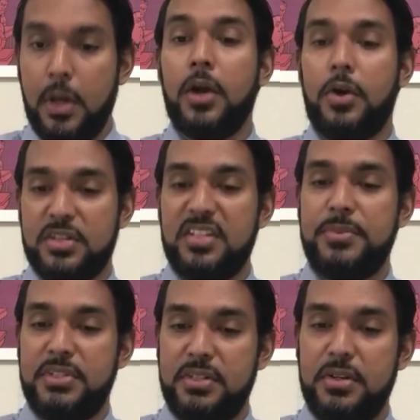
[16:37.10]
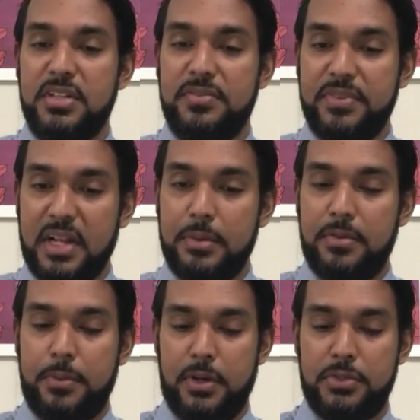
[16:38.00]
Cost of materials available for
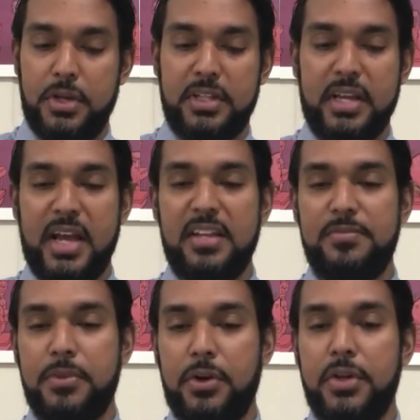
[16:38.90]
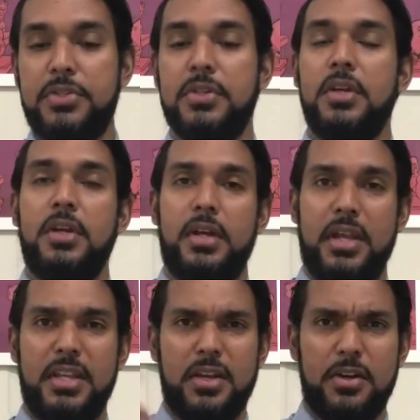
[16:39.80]
production. So it kind of mirrors
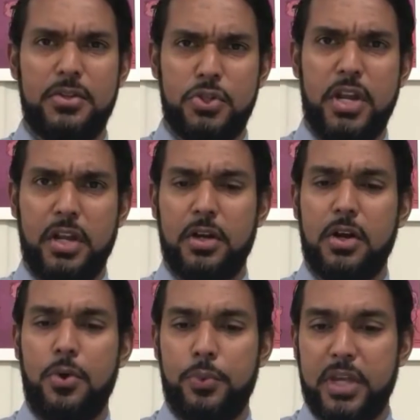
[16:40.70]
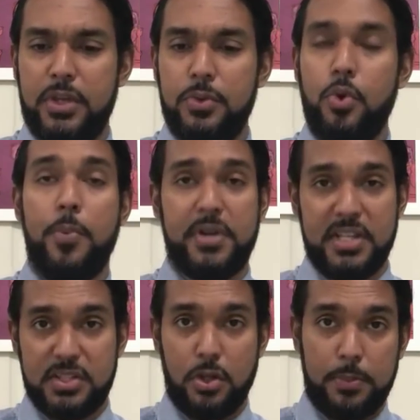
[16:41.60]
in your trading account where you do opening
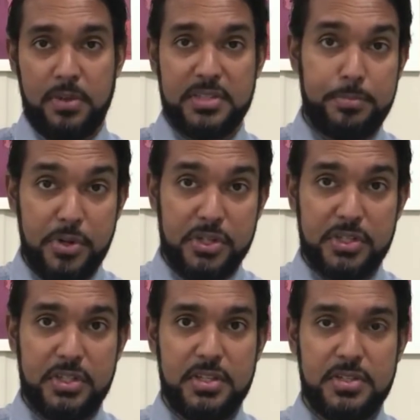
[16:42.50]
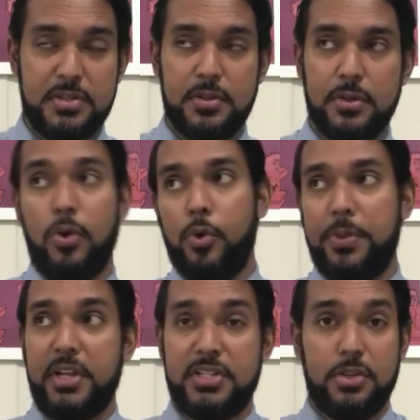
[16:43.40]
stock plus purchases or
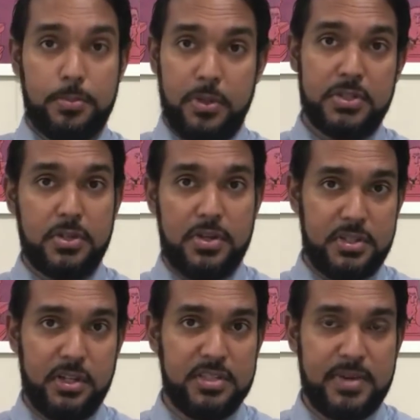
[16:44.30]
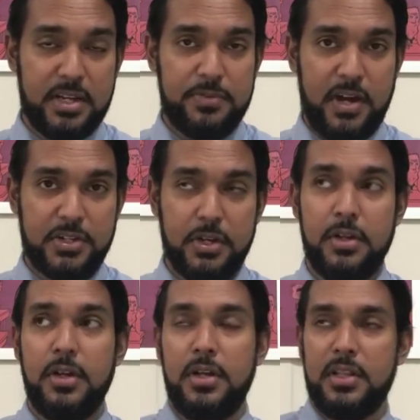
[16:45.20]
opening stock plus cost of goods
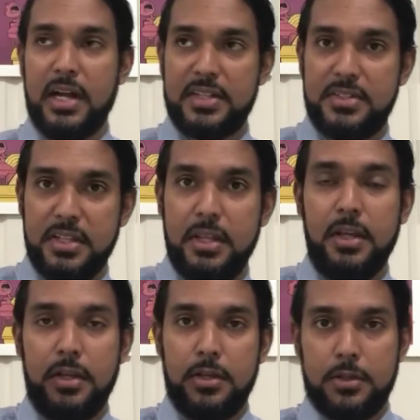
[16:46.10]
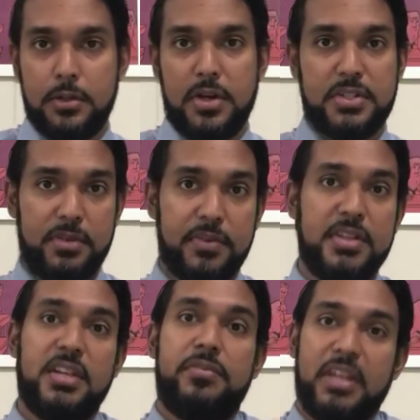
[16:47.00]
manufactured. That's the cost of
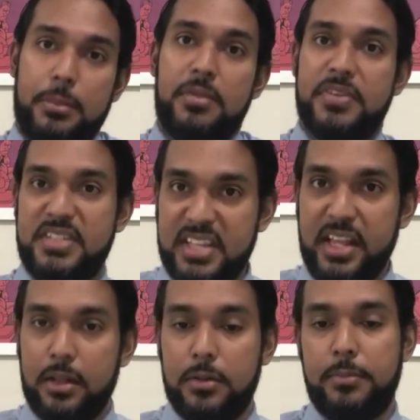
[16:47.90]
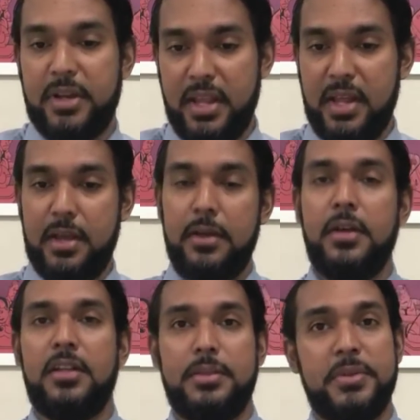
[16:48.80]
goods available for sale. But
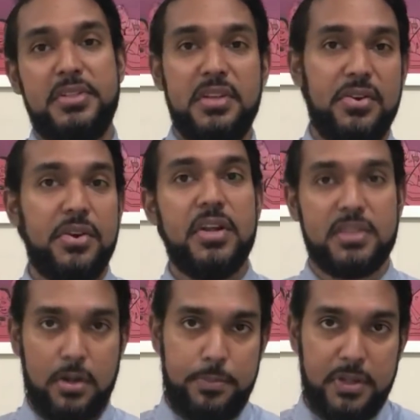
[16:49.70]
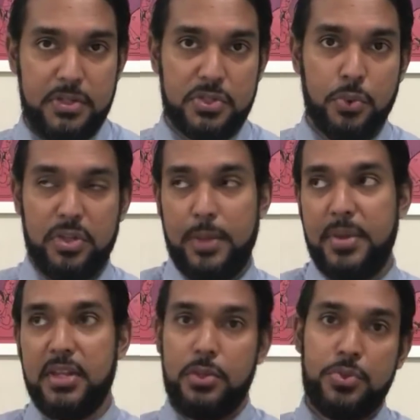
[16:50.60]
here, the materials are not being sold, they're
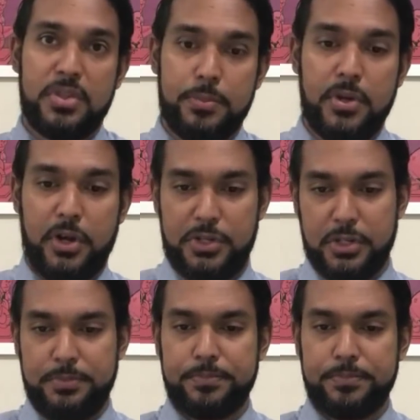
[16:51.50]
being used in production.